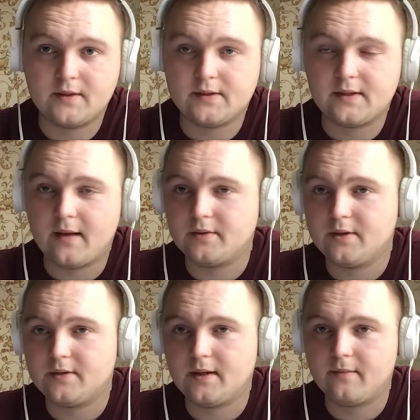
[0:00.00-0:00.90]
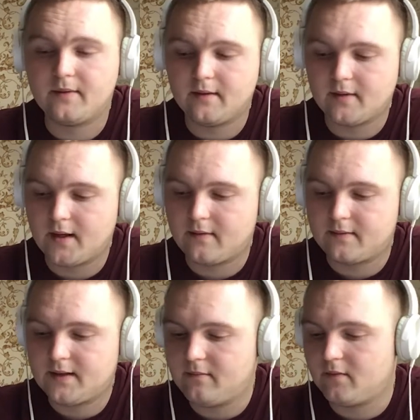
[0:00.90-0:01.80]
established something like
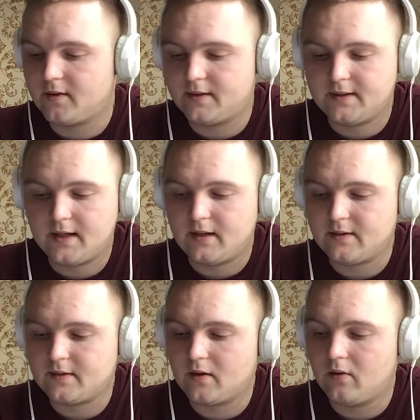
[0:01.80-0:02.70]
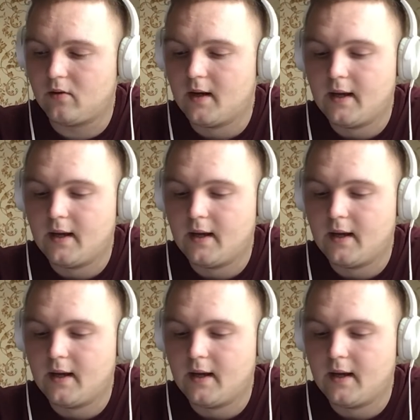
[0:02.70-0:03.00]
more than 10 years ago,